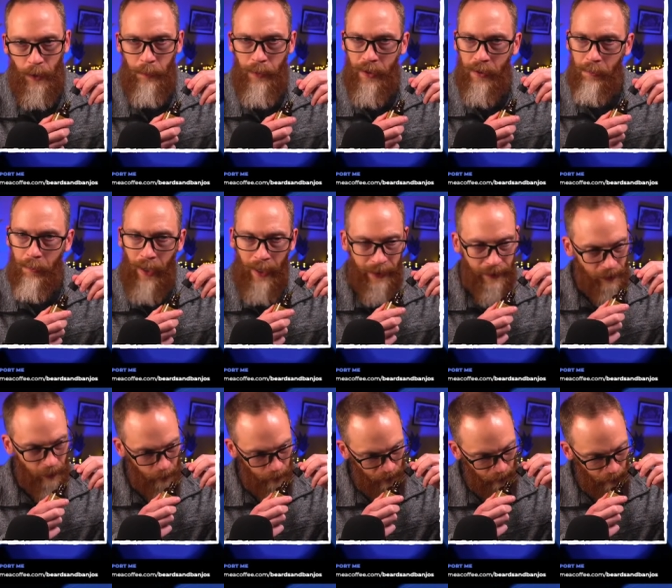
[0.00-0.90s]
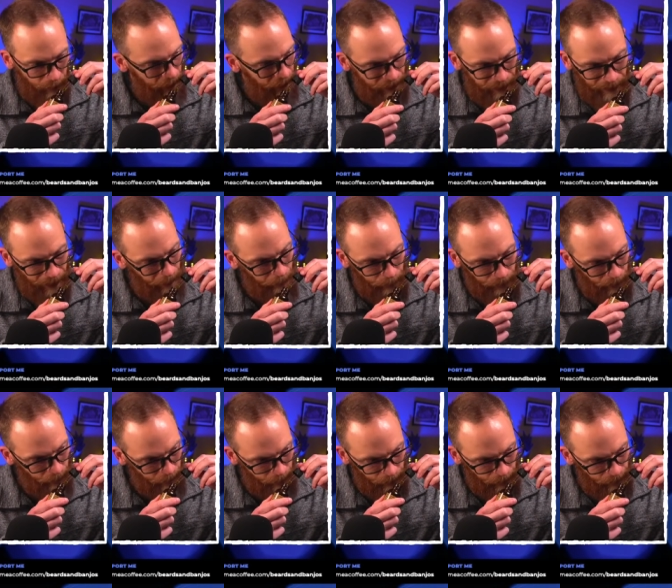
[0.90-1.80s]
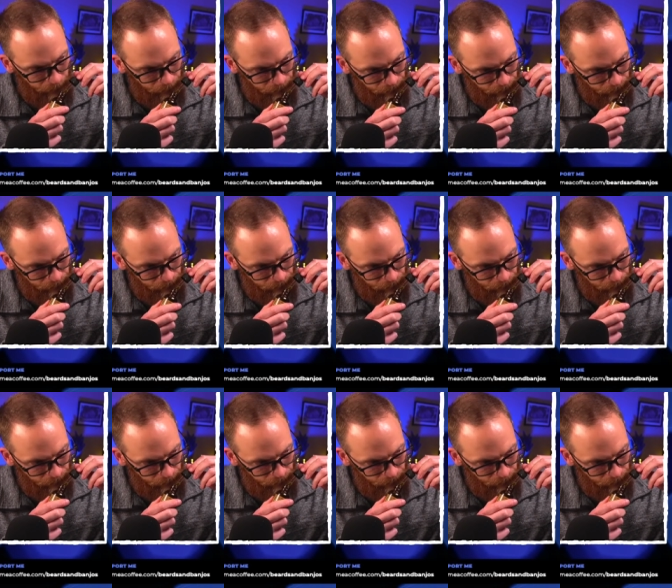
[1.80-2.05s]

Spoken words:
bit of bite on it, but it's not peppery.